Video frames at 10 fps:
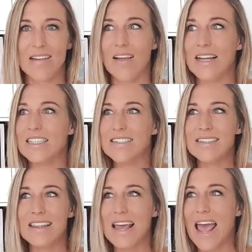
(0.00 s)
like
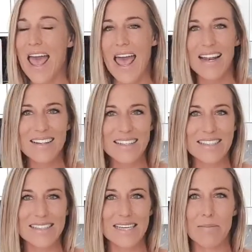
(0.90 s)
just the
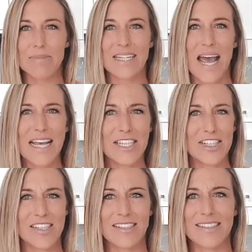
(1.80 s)
endless
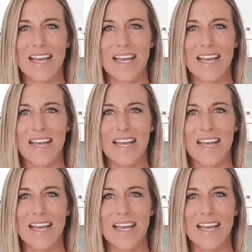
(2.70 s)
temptations